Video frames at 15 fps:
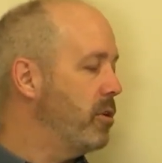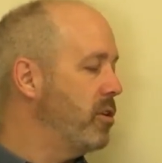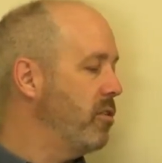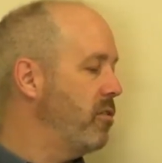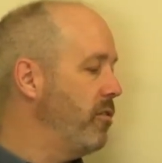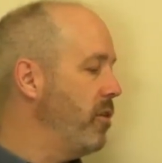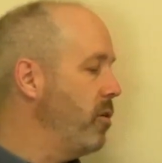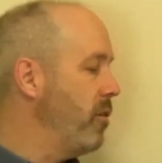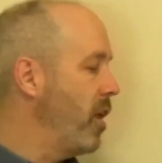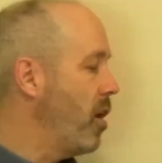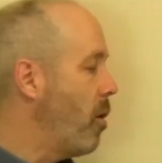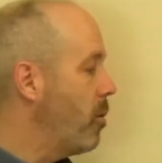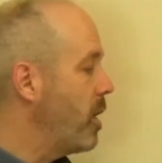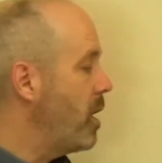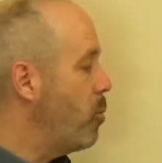which is a view that
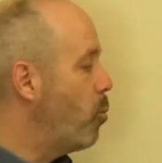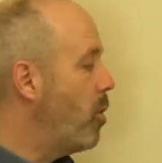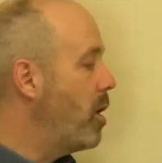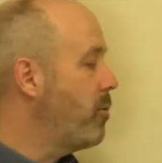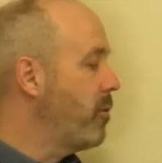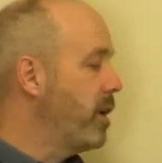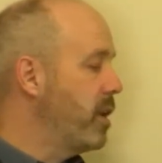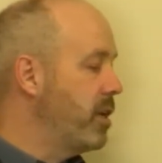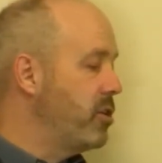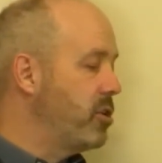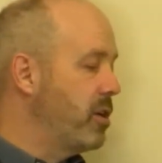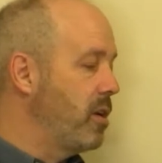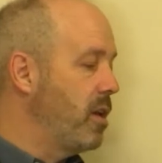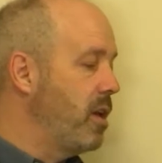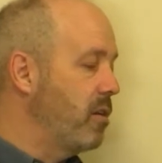only one
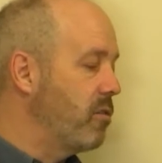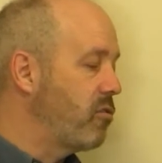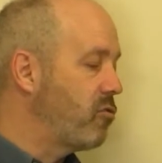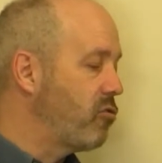religion is